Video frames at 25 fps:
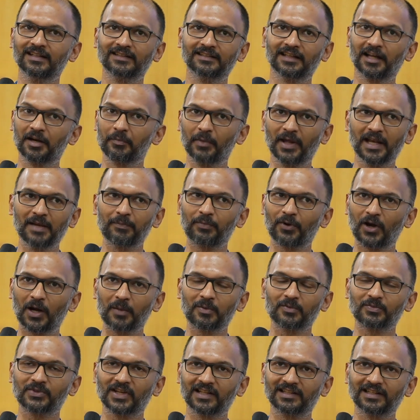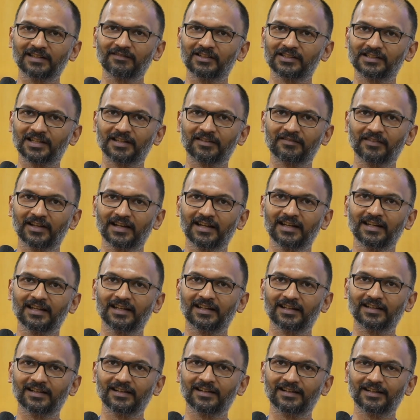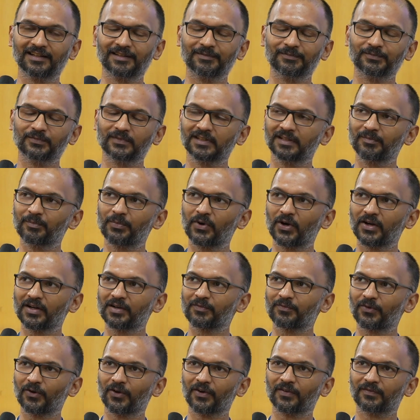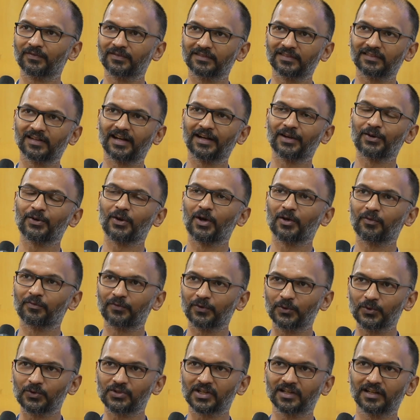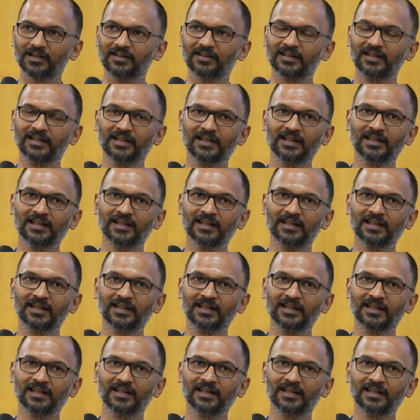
There are many problems, I think, which are very um, important for, I don't know, our future,